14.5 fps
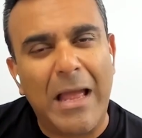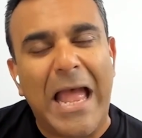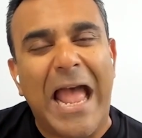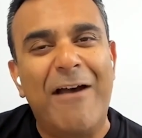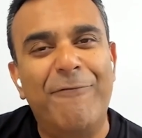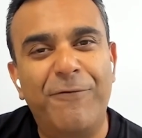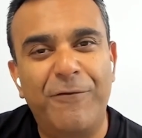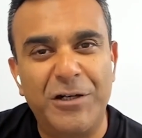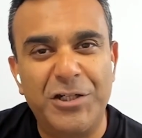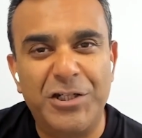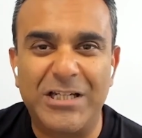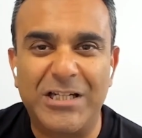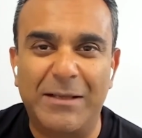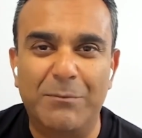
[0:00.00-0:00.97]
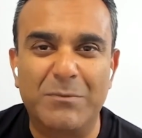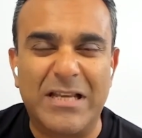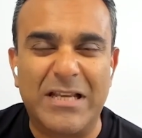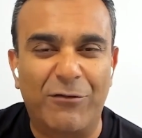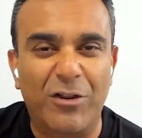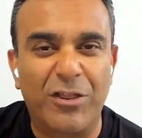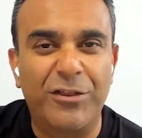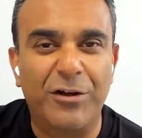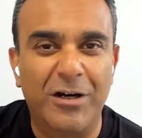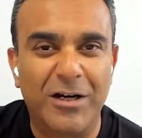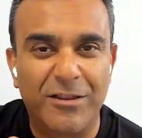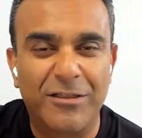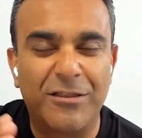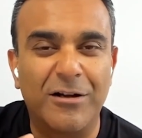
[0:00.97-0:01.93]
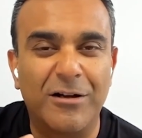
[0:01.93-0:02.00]
average teams have a third
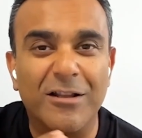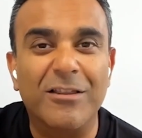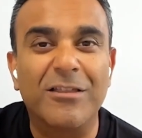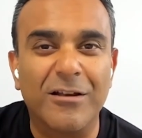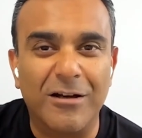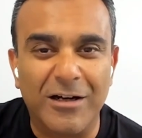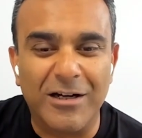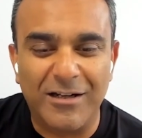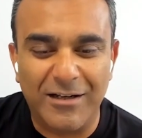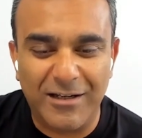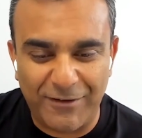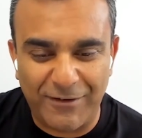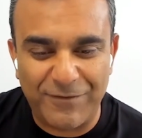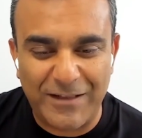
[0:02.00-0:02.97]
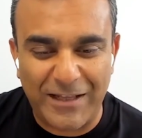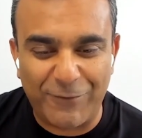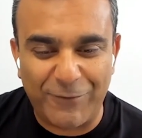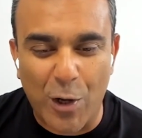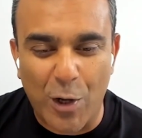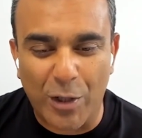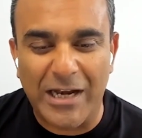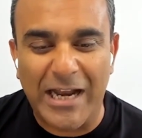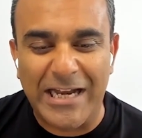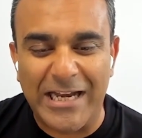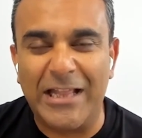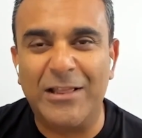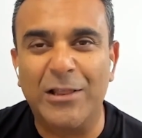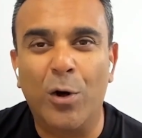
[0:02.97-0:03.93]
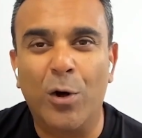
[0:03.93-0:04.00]
if they've got,
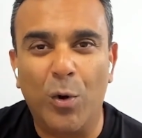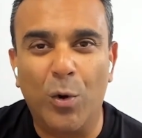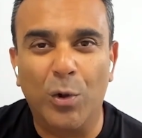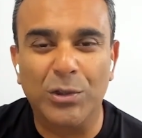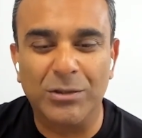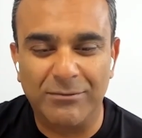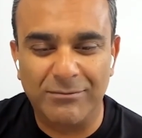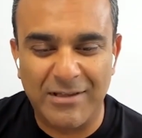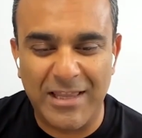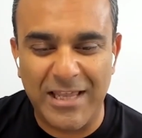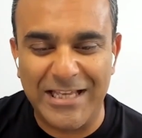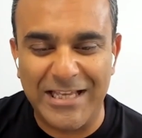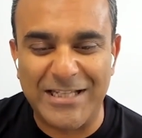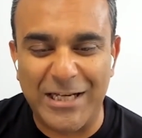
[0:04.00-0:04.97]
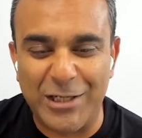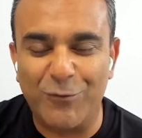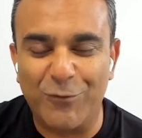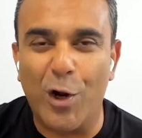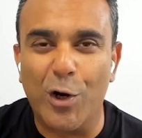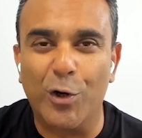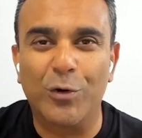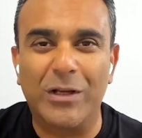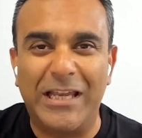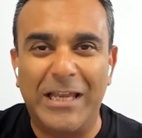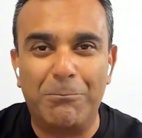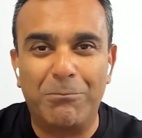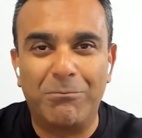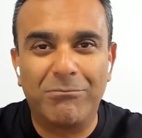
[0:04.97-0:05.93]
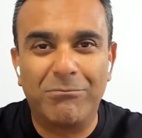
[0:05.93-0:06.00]
and the whole thing is that you've got to
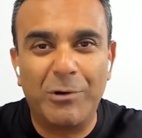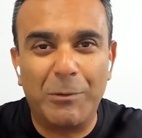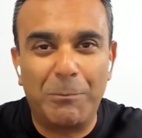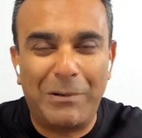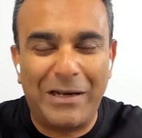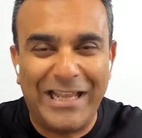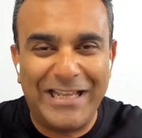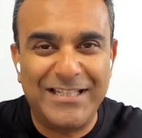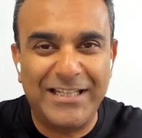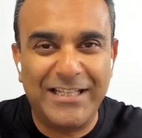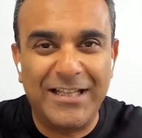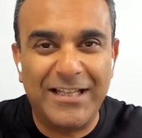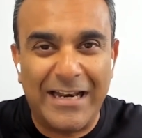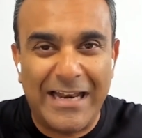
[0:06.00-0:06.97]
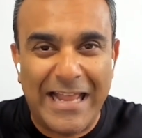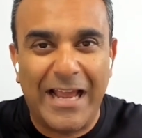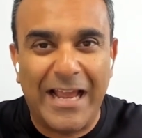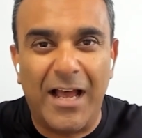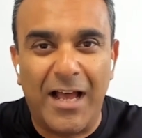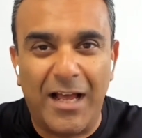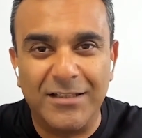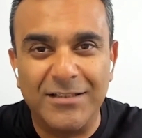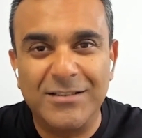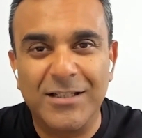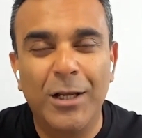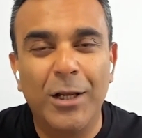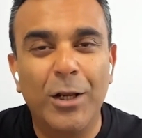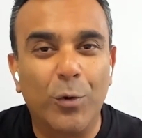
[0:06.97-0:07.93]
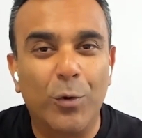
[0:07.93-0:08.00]
keep replacing the laggards
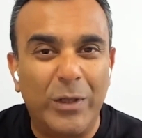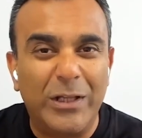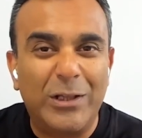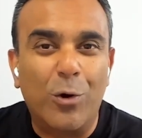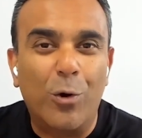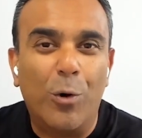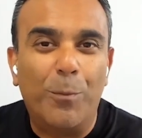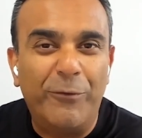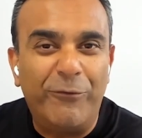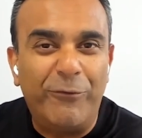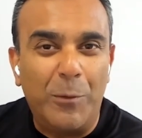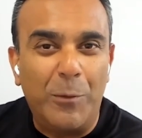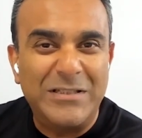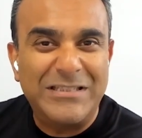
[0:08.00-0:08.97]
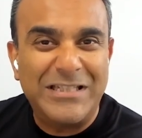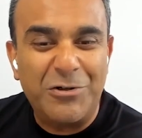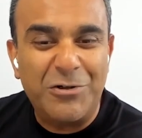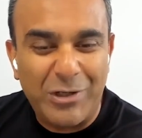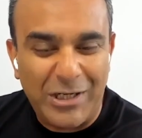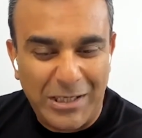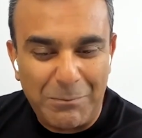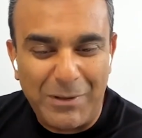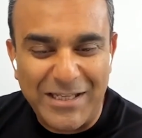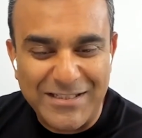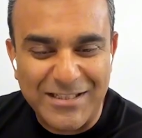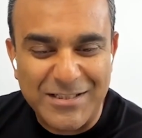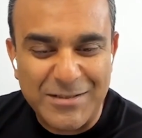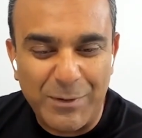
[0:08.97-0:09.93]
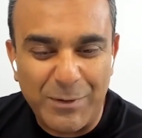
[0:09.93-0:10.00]
with core performers and
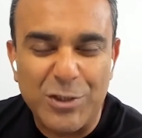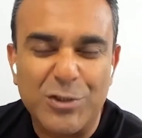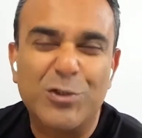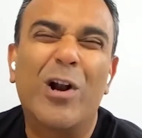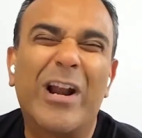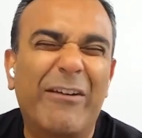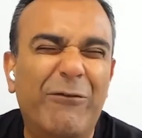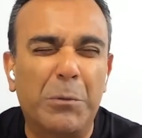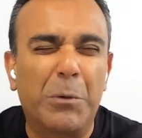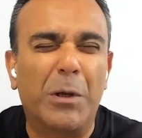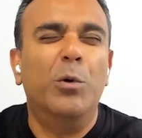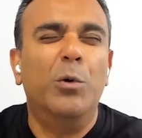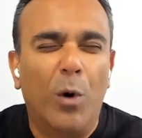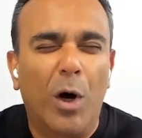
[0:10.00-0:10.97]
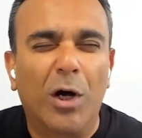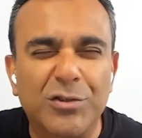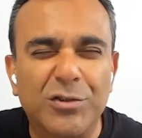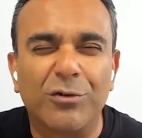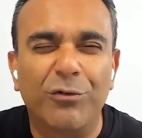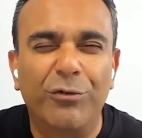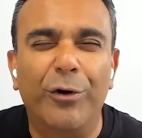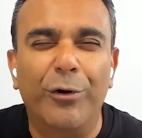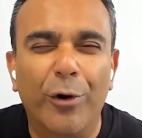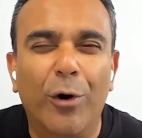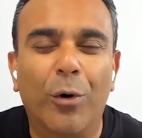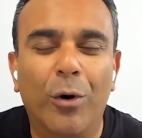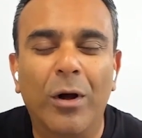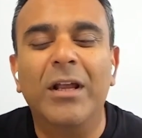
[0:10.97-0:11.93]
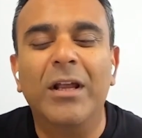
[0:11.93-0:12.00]
trailblazers, because not everyone who walks through the
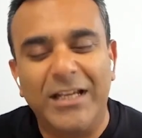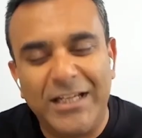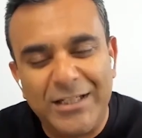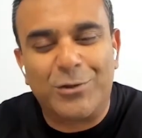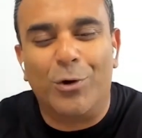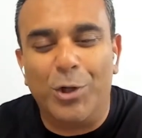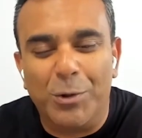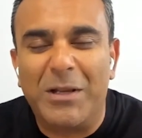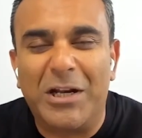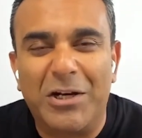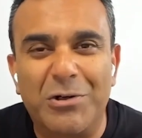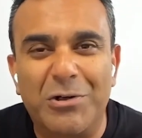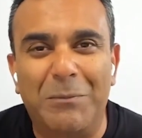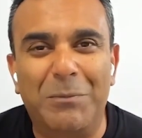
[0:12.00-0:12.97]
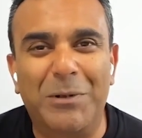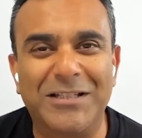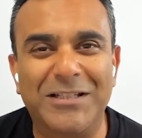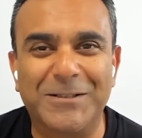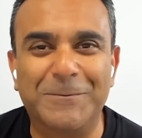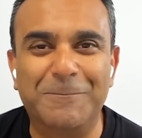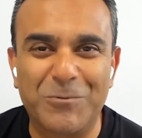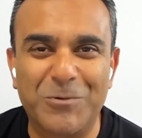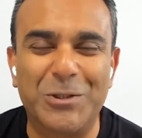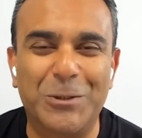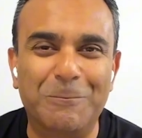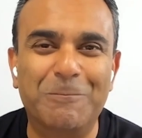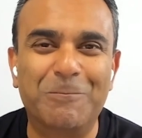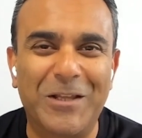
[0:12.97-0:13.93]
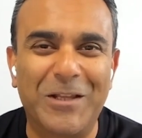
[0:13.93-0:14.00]
door is going to be a trailblazer. So
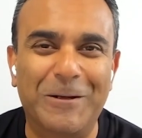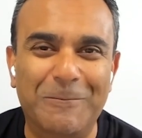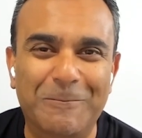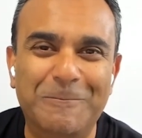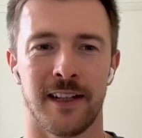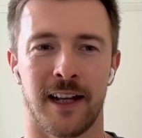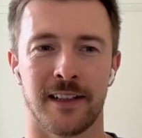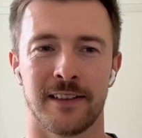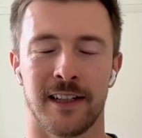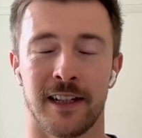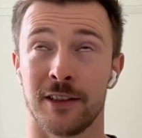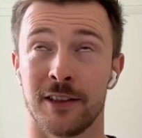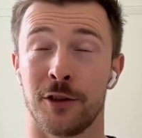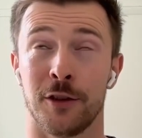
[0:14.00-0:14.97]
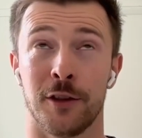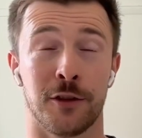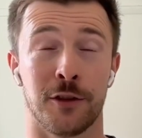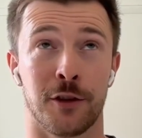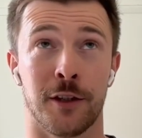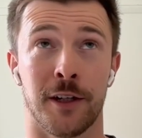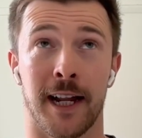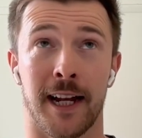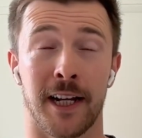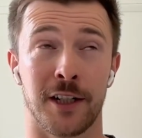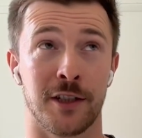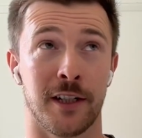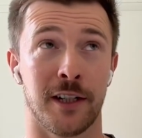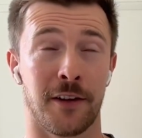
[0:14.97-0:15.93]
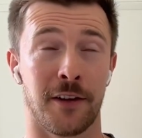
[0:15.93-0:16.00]
yeah, that's a good
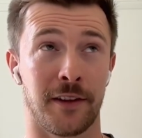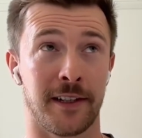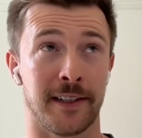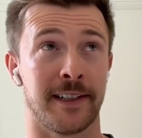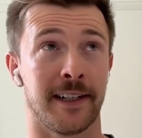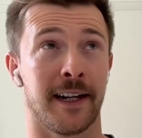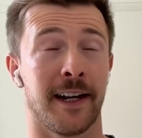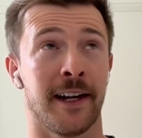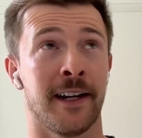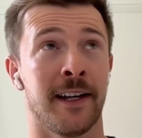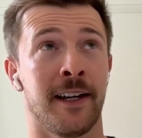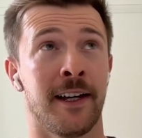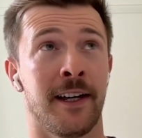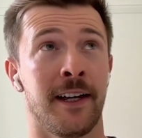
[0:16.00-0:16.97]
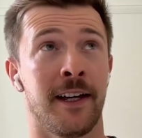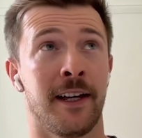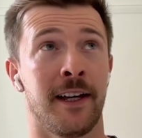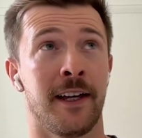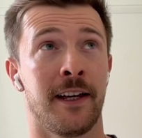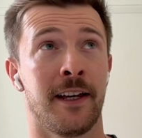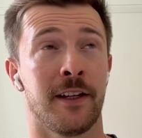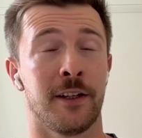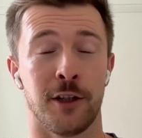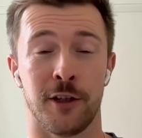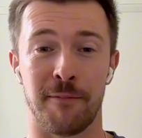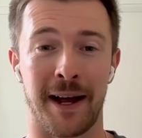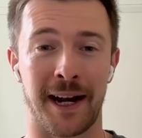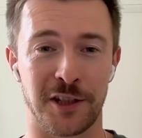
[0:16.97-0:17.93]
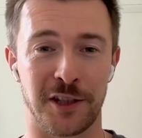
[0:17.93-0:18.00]
analogy, and I think
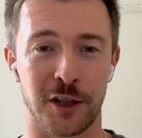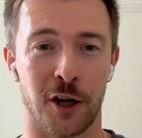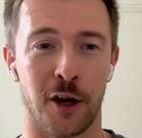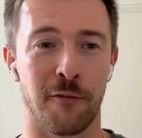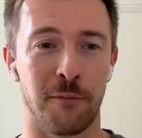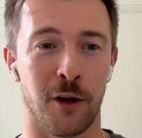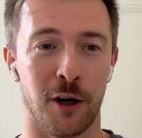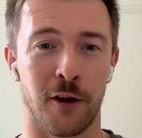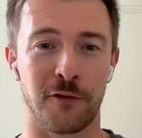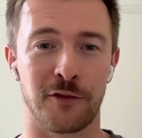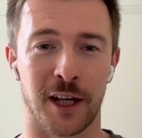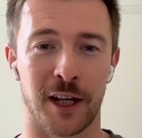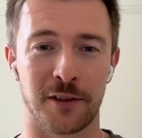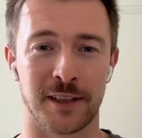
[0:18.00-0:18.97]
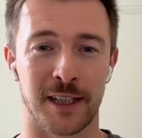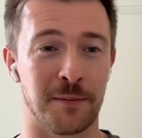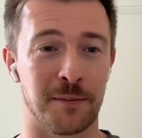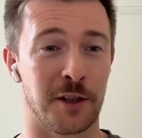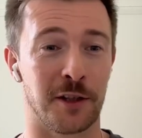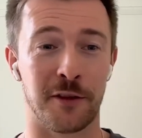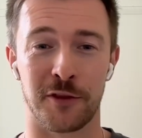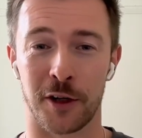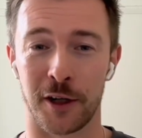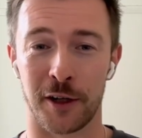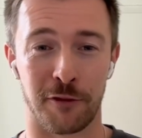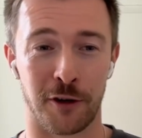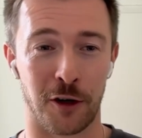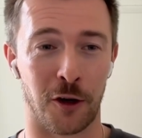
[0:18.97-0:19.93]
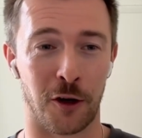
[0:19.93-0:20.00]
you've managed a lot of sales teams, and you've done
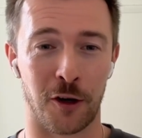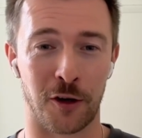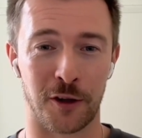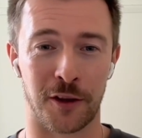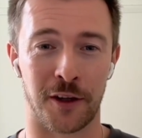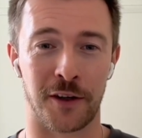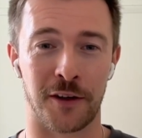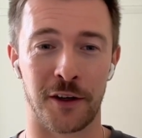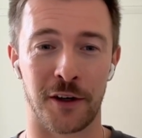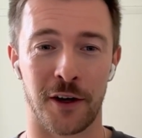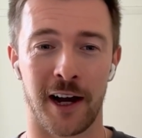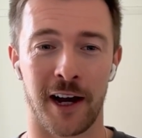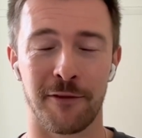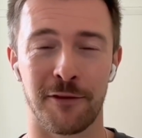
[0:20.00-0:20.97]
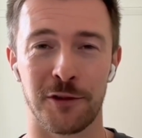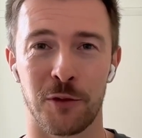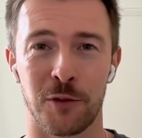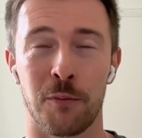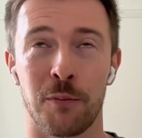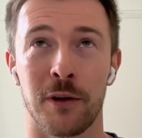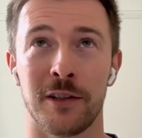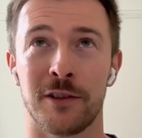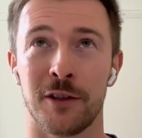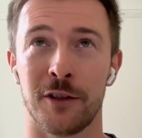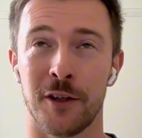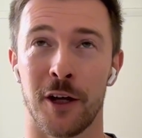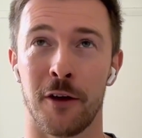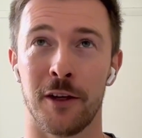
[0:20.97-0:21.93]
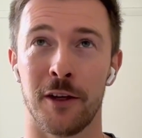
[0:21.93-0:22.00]
it for a lot longer than I have as well, Pri, so
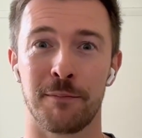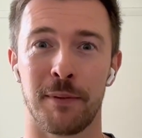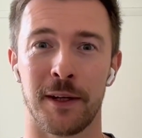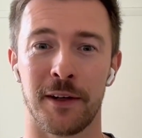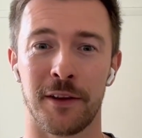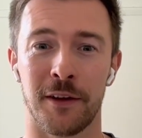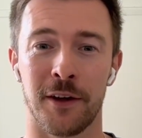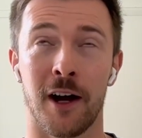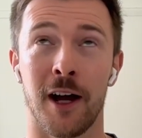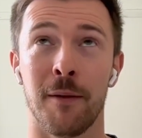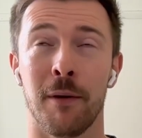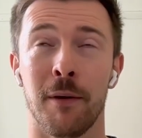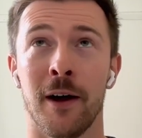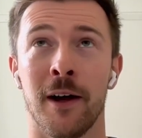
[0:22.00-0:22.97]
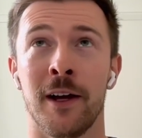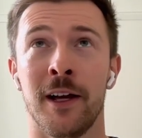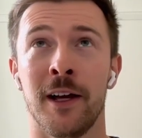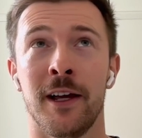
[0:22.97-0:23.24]
you'd know this better than I. But